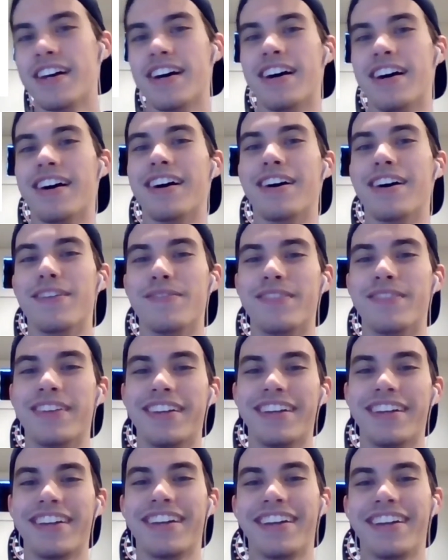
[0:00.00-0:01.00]
Um,
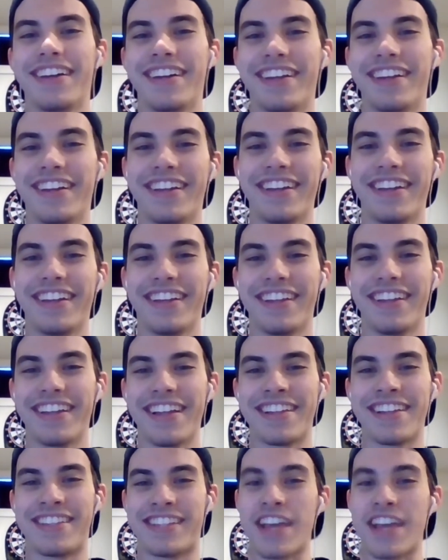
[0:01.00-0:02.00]

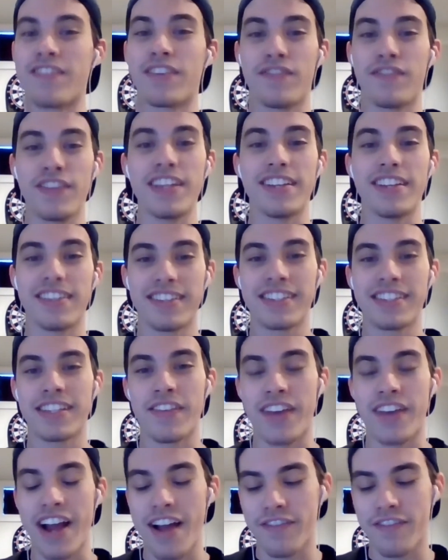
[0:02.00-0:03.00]
it's 7 feet,
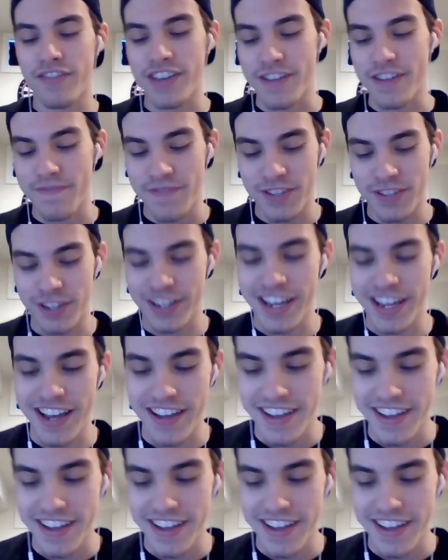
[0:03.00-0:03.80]
7.5 feet. So yeah,